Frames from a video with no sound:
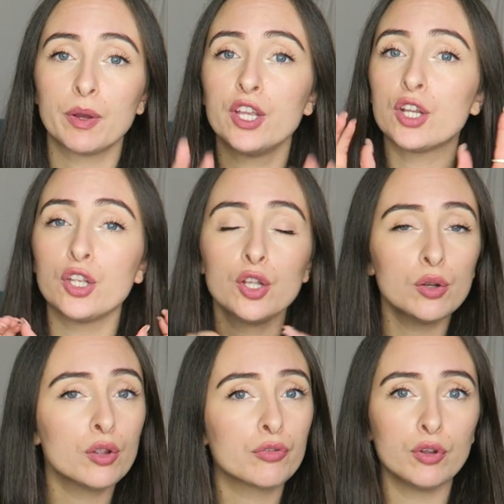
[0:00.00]
But you know, you
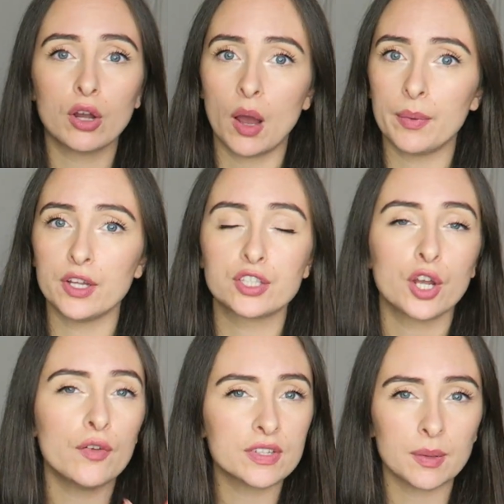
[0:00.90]
look through your cupboards,
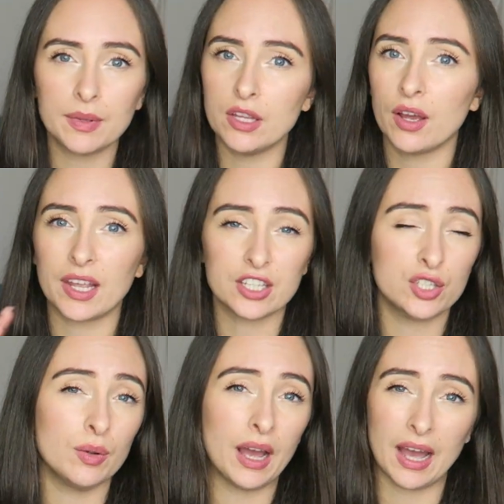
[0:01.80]
go for something I guess
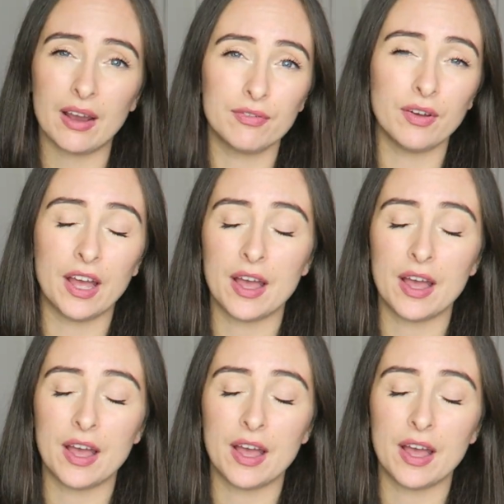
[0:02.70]
you have,